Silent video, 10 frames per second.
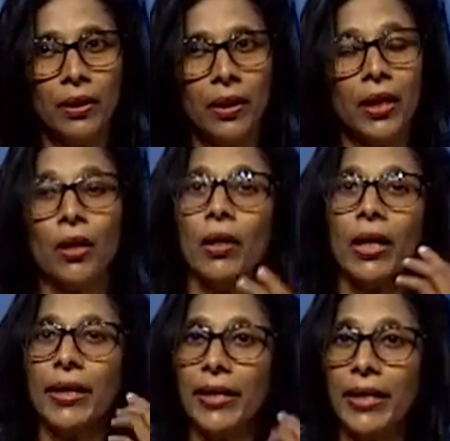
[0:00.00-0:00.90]
He only
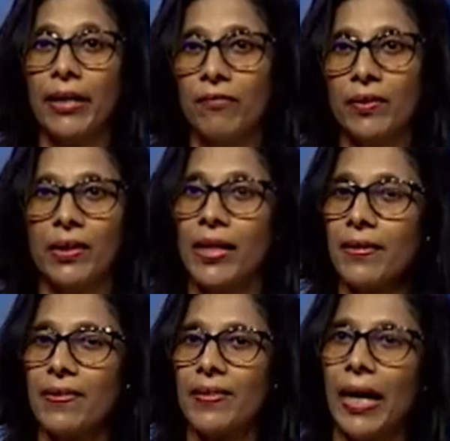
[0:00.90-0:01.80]
knew
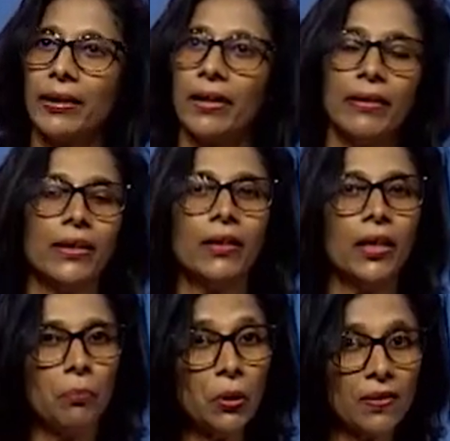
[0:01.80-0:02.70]
things that are written
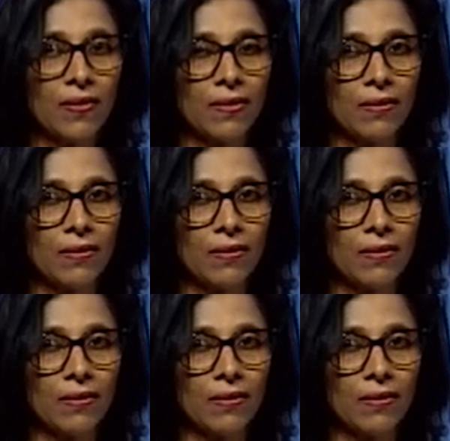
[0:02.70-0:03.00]
in books.